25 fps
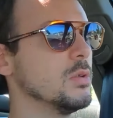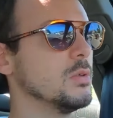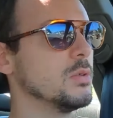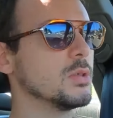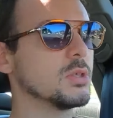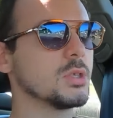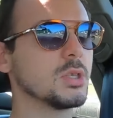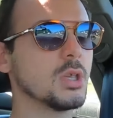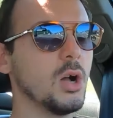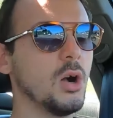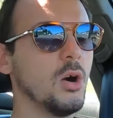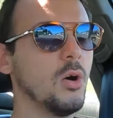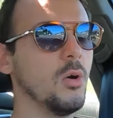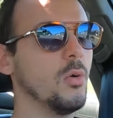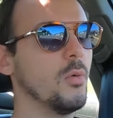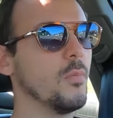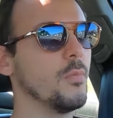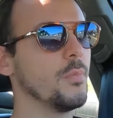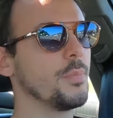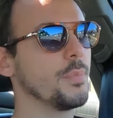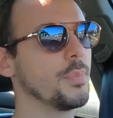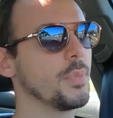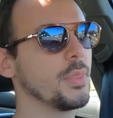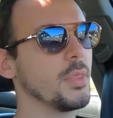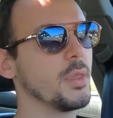So
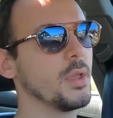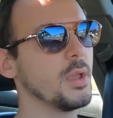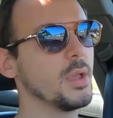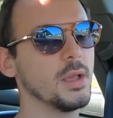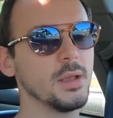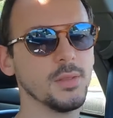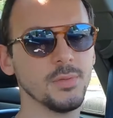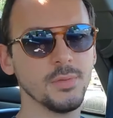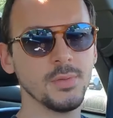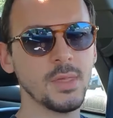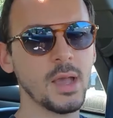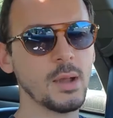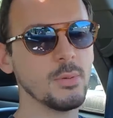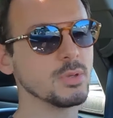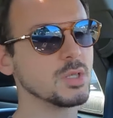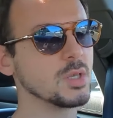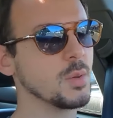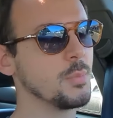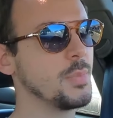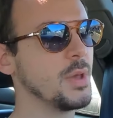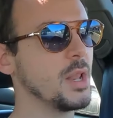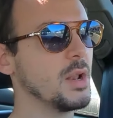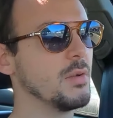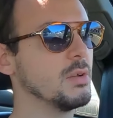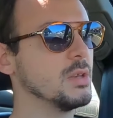that was a
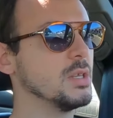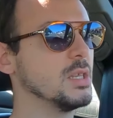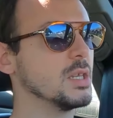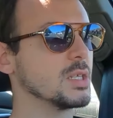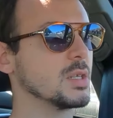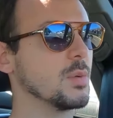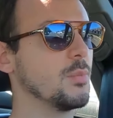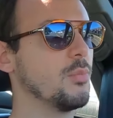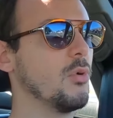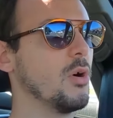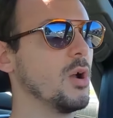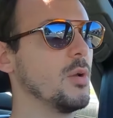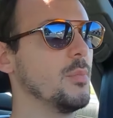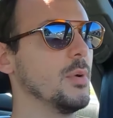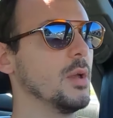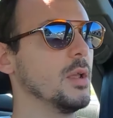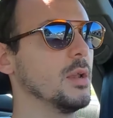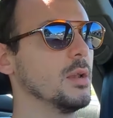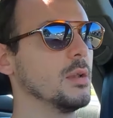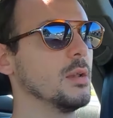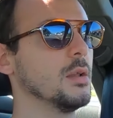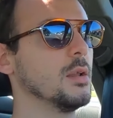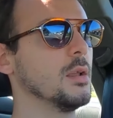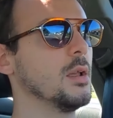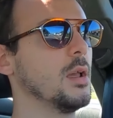bit of a
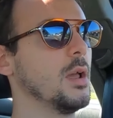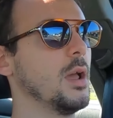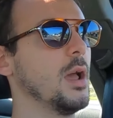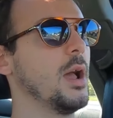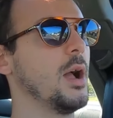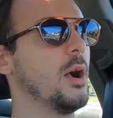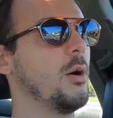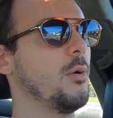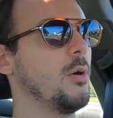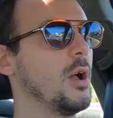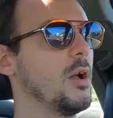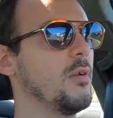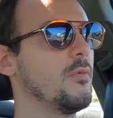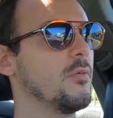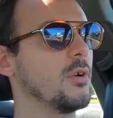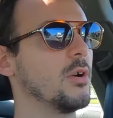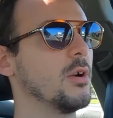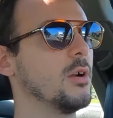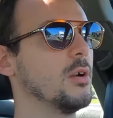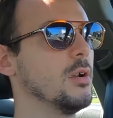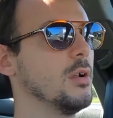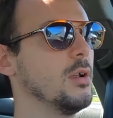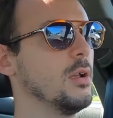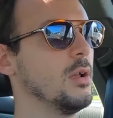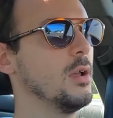disappointment.
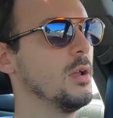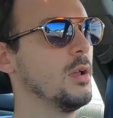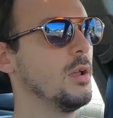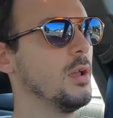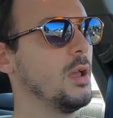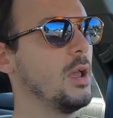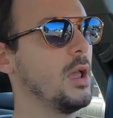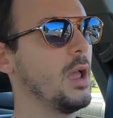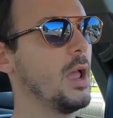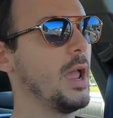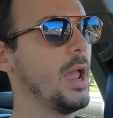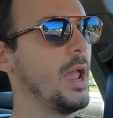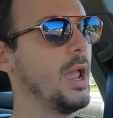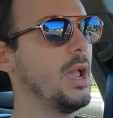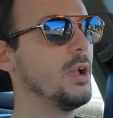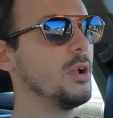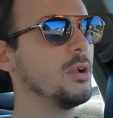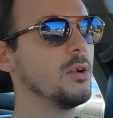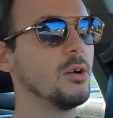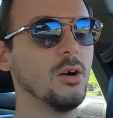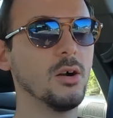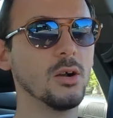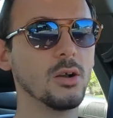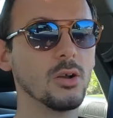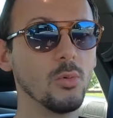However,
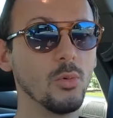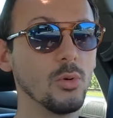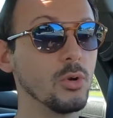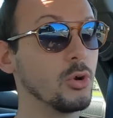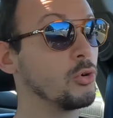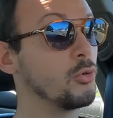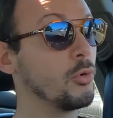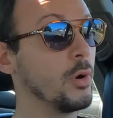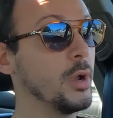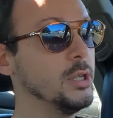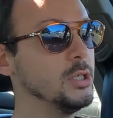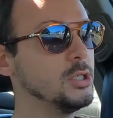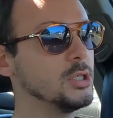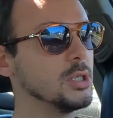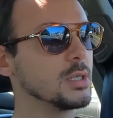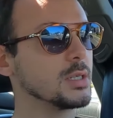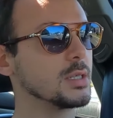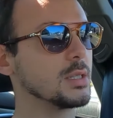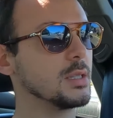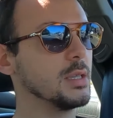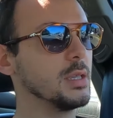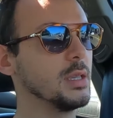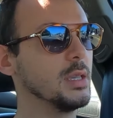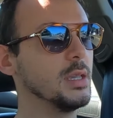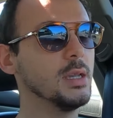Hankook
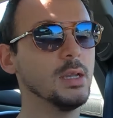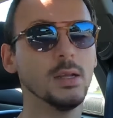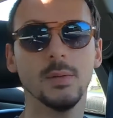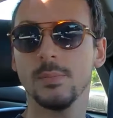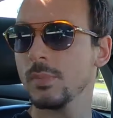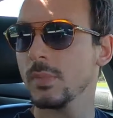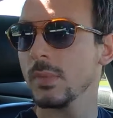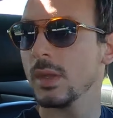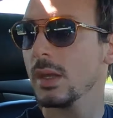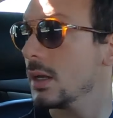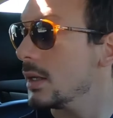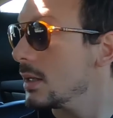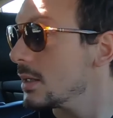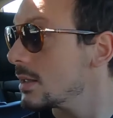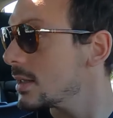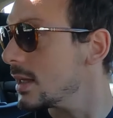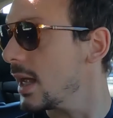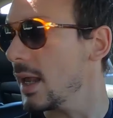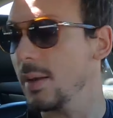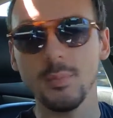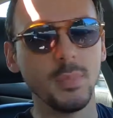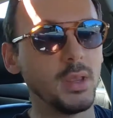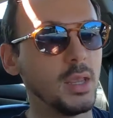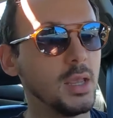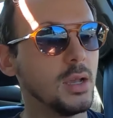graciously
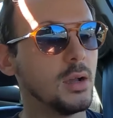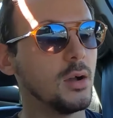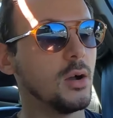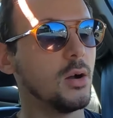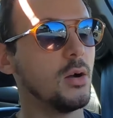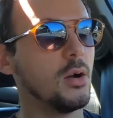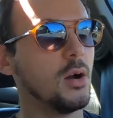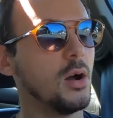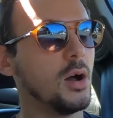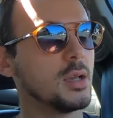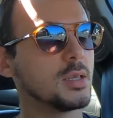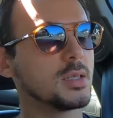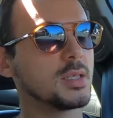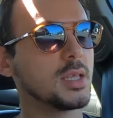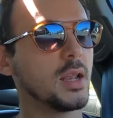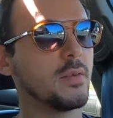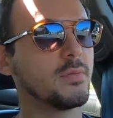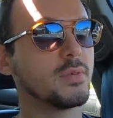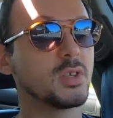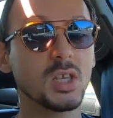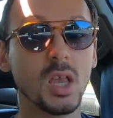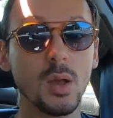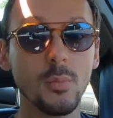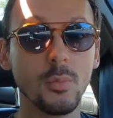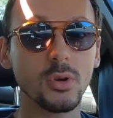sent me a set
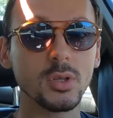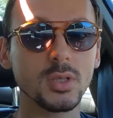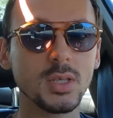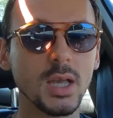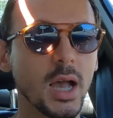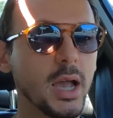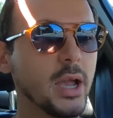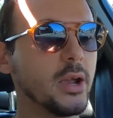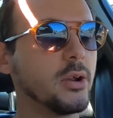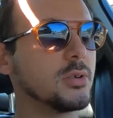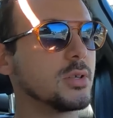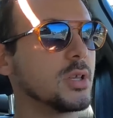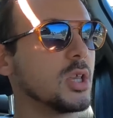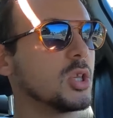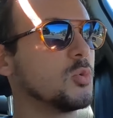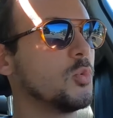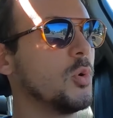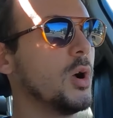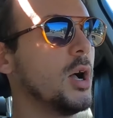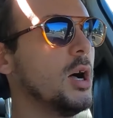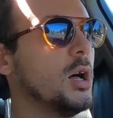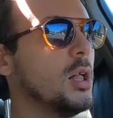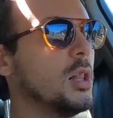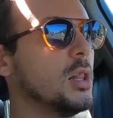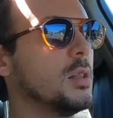of summer tires as
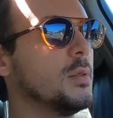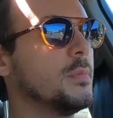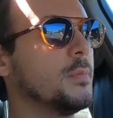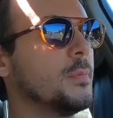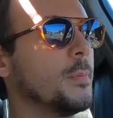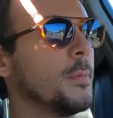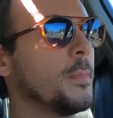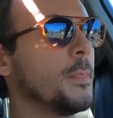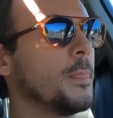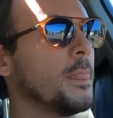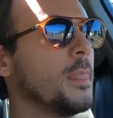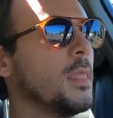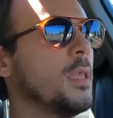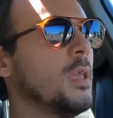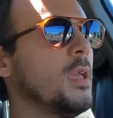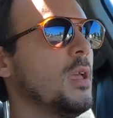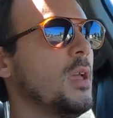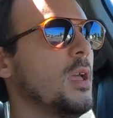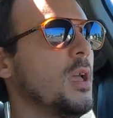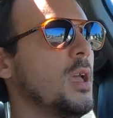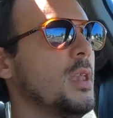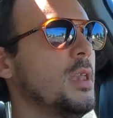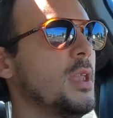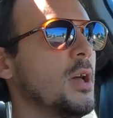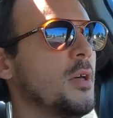well.
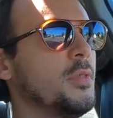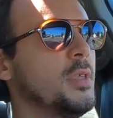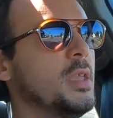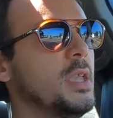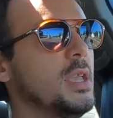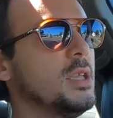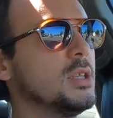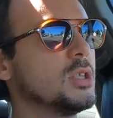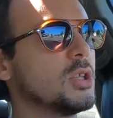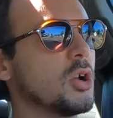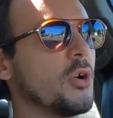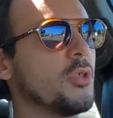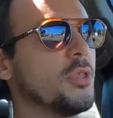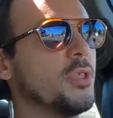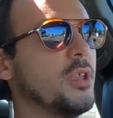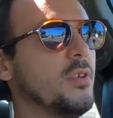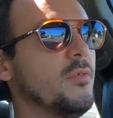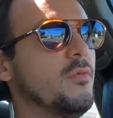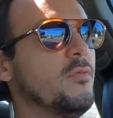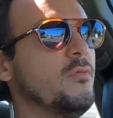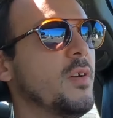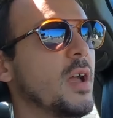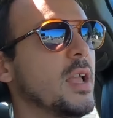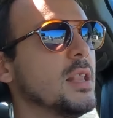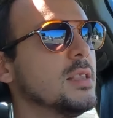Now these are the
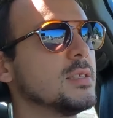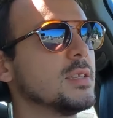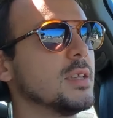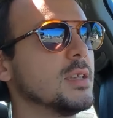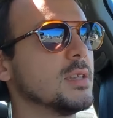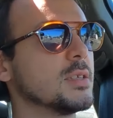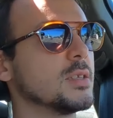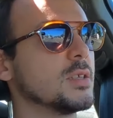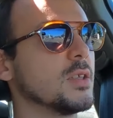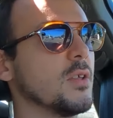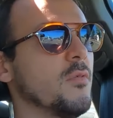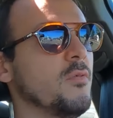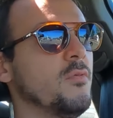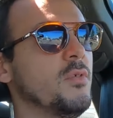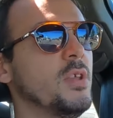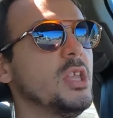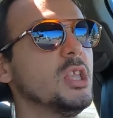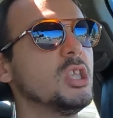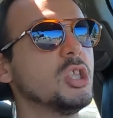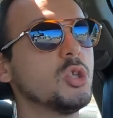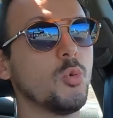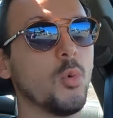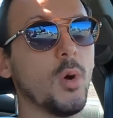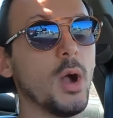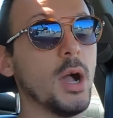Ventus
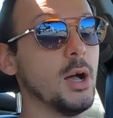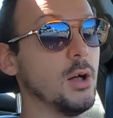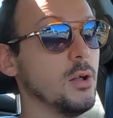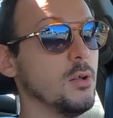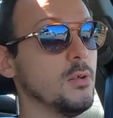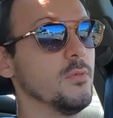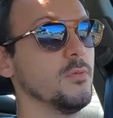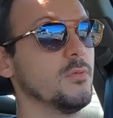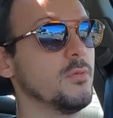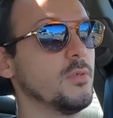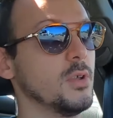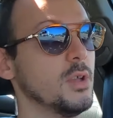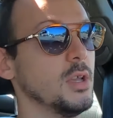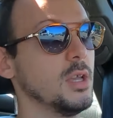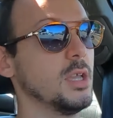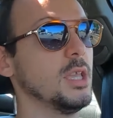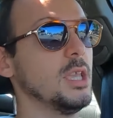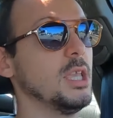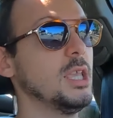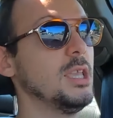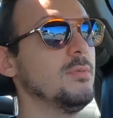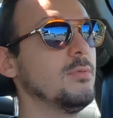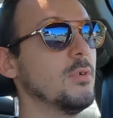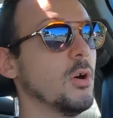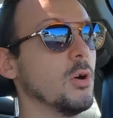V12
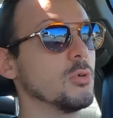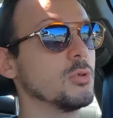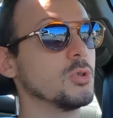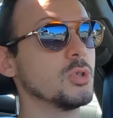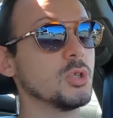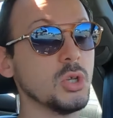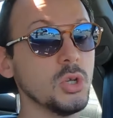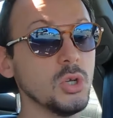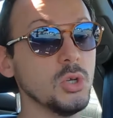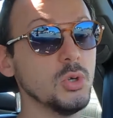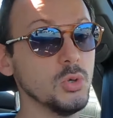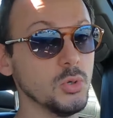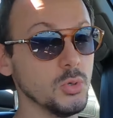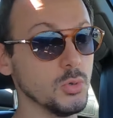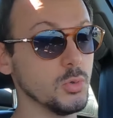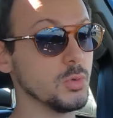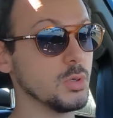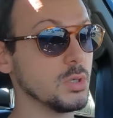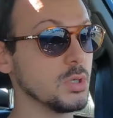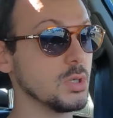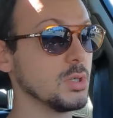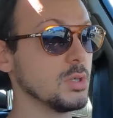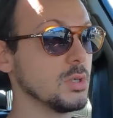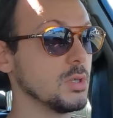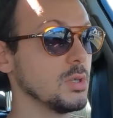Evo
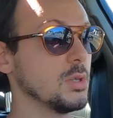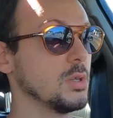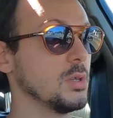2s,